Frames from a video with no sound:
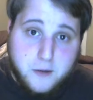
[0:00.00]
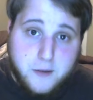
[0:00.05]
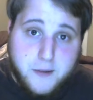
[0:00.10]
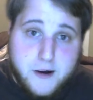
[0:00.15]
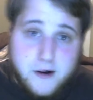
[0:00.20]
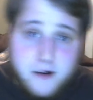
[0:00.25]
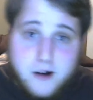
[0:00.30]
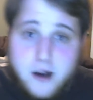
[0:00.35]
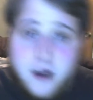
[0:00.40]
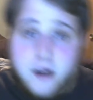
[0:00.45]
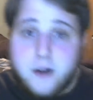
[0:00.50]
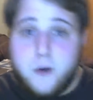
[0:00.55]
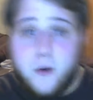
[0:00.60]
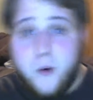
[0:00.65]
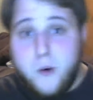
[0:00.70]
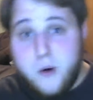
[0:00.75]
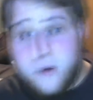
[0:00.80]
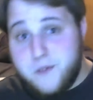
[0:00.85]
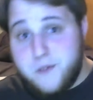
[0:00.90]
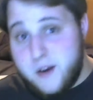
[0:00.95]
Paragon,
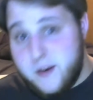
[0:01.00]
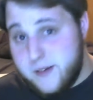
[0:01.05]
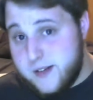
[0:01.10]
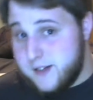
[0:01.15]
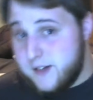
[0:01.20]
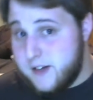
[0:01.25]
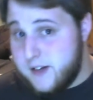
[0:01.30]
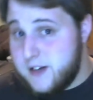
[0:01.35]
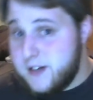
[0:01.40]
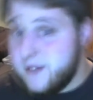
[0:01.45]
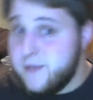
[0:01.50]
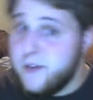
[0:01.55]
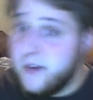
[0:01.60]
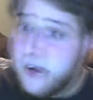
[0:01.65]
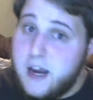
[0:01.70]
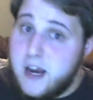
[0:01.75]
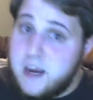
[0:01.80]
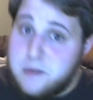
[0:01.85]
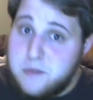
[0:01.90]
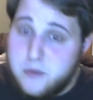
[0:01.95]
or if you have any suggestions for
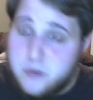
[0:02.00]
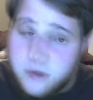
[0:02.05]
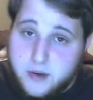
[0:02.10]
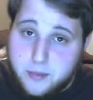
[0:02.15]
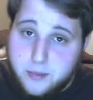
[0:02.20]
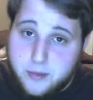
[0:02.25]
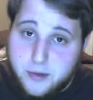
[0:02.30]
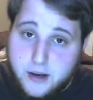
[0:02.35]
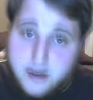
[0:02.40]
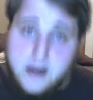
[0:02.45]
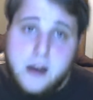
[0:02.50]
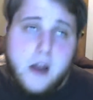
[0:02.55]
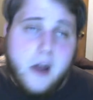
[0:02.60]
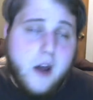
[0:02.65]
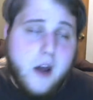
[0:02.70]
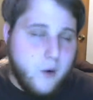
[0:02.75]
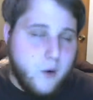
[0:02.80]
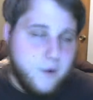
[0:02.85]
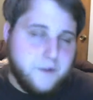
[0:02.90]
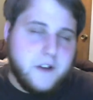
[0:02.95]
games you want me to play,
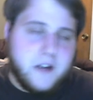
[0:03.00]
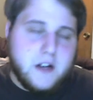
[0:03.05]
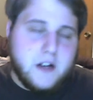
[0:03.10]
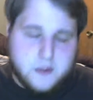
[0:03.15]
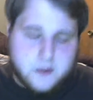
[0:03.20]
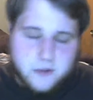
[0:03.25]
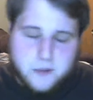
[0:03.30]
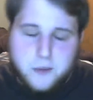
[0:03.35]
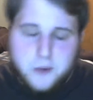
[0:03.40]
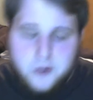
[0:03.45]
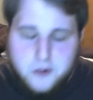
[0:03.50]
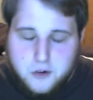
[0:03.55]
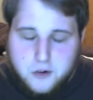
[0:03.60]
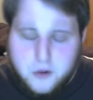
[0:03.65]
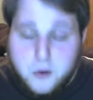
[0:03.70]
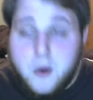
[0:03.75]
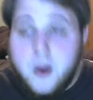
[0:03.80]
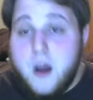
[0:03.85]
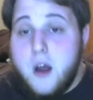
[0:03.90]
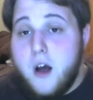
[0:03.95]
or things you want me to
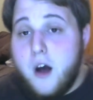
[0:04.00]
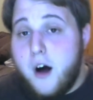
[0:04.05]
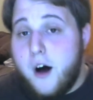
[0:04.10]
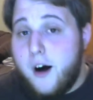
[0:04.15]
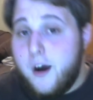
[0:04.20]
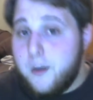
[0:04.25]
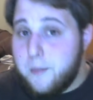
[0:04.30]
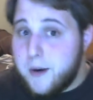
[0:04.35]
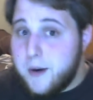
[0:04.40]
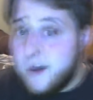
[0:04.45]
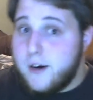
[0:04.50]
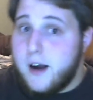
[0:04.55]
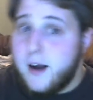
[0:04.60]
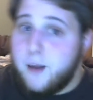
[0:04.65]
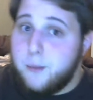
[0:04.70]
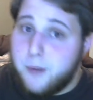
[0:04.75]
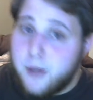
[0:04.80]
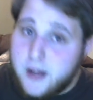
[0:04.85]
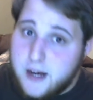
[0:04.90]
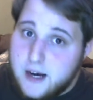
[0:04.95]
do on Paragon
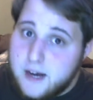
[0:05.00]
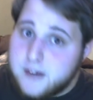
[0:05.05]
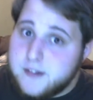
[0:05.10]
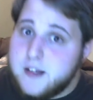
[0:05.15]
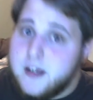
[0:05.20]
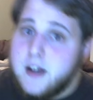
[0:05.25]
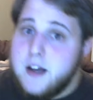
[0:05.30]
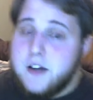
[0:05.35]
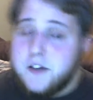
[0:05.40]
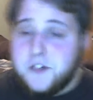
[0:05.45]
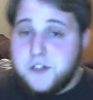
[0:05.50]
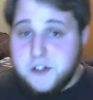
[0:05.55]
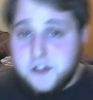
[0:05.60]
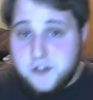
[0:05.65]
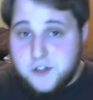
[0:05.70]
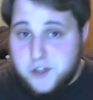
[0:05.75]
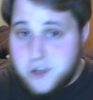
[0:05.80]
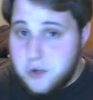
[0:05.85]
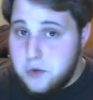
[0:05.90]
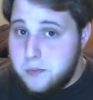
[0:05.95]
Plays, just
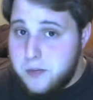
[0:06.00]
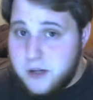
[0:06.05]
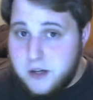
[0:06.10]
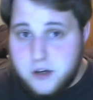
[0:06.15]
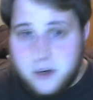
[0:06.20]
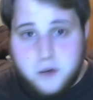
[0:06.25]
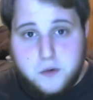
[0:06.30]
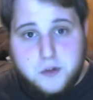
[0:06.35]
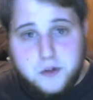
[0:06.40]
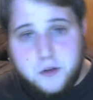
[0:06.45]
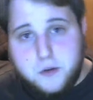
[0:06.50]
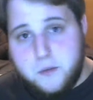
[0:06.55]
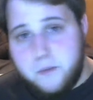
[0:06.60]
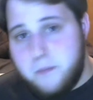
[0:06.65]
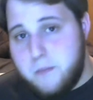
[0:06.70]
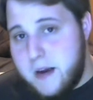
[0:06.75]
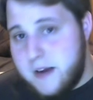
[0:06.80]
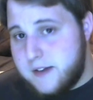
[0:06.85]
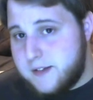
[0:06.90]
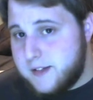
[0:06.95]
shoot me a YouTube
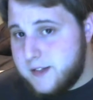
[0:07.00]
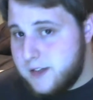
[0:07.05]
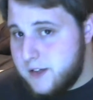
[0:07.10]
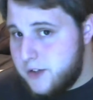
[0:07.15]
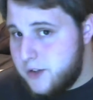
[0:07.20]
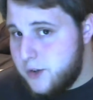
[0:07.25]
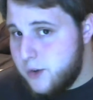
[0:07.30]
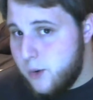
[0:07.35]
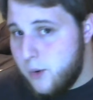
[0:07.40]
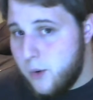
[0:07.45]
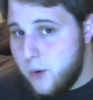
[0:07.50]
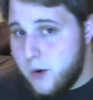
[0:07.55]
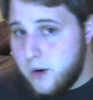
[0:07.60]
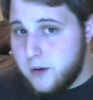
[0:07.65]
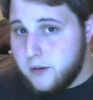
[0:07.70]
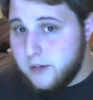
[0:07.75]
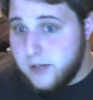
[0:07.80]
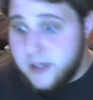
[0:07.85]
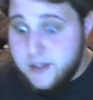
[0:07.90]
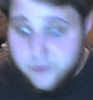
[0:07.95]
message, or
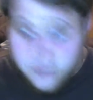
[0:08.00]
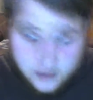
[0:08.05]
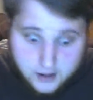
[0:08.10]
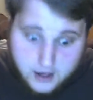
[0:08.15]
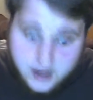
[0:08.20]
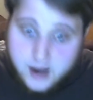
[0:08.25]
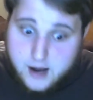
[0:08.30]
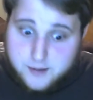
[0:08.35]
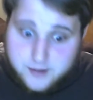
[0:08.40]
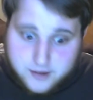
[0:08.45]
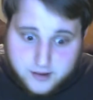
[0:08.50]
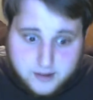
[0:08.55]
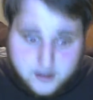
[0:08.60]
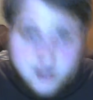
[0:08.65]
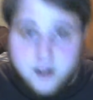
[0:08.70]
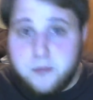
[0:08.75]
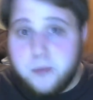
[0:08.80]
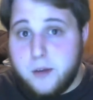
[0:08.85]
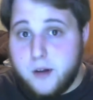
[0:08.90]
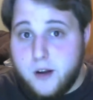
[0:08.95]
leave a comment
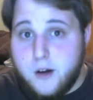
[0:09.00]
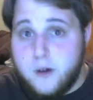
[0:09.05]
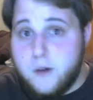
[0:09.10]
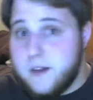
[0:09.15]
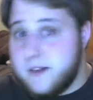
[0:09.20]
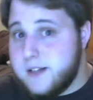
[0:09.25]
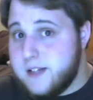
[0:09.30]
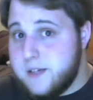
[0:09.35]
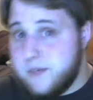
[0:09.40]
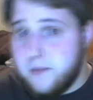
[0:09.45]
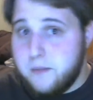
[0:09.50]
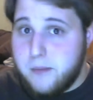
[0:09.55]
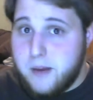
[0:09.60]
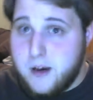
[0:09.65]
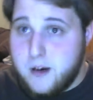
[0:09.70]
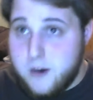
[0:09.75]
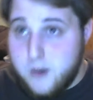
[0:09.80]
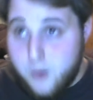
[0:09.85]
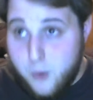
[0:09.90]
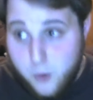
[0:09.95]
down below, that's even
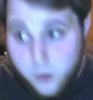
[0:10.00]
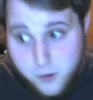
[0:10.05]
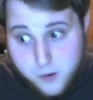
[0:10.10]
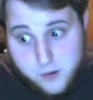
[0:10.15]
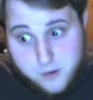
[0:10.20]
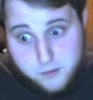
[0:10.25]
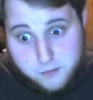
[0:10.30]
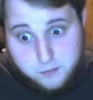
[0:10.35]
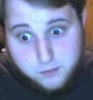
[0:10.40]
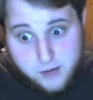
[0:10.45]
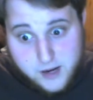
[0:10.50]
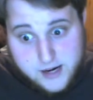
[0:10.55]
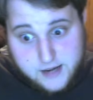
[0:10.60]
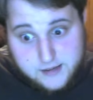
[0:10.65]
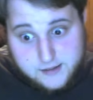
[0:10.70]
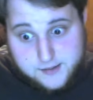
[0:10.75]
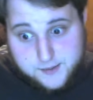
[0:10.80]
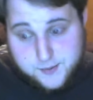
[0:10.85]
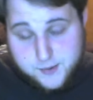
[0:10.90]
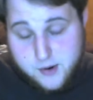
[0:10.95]
better, or like,
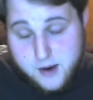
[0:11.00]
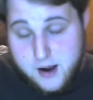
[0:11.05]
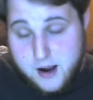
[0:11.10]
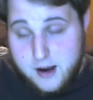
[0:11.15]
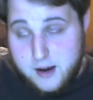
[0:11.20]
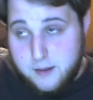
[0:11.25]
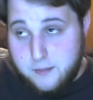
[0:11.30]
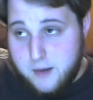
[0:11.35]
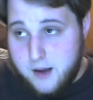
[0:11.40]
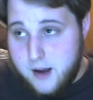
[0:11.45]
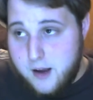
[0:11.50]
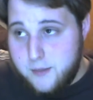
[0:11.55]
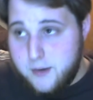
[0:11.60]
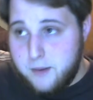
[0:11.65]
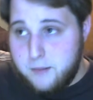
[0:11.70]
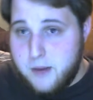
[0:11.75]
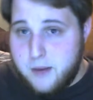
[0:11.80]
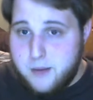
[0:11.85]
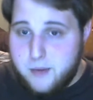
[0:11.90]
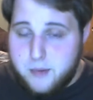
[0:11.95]
subscribe, comment,
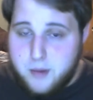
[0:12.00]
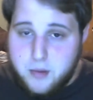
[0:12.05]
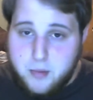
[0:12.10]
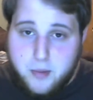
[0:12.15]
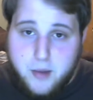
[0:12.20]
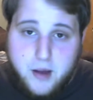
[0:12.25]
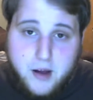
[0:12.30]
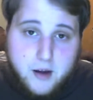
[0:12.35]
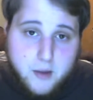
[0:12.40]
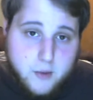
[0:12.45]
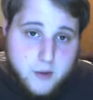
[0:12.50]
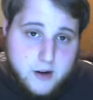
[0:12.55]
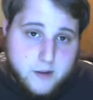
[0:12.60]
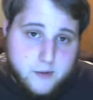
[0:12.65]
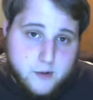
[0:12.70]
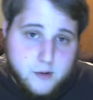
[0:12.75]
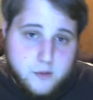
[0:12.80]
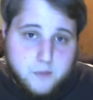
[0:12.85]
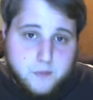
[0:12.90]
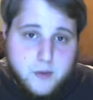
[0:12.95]
blah, blah, blah, blah, blah,
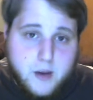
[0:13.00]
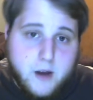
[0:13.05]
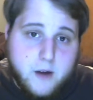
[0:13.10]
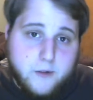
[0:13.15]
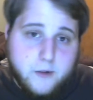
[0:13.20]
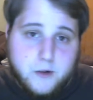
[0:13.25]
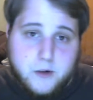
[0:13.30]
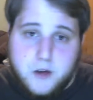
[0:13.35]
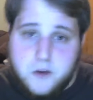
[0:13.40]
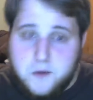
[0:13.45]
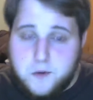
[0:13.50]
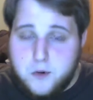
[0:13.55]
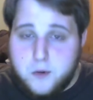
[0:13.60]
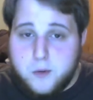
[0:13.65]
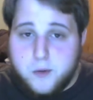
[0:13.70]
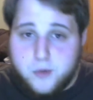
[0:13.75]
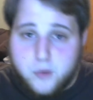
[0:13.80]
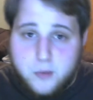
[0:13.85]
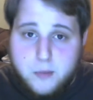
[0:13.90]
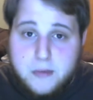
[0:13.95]
whatever other
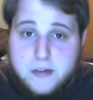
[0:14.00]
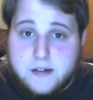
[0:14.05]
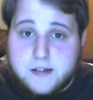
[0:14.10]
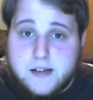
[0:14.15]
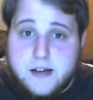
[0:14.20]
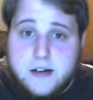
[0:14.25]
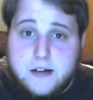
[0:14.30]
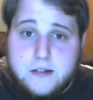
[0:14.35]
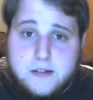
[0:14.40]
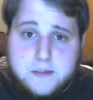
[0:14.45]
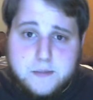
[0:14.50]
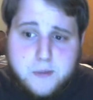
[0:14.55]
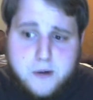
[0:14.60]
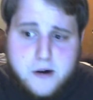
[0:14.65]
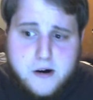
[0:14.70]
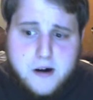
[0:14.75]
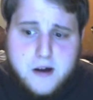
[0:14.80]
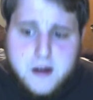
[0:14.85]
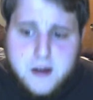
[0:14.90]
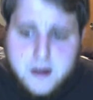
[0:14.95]
YouTubers want me to say on this part.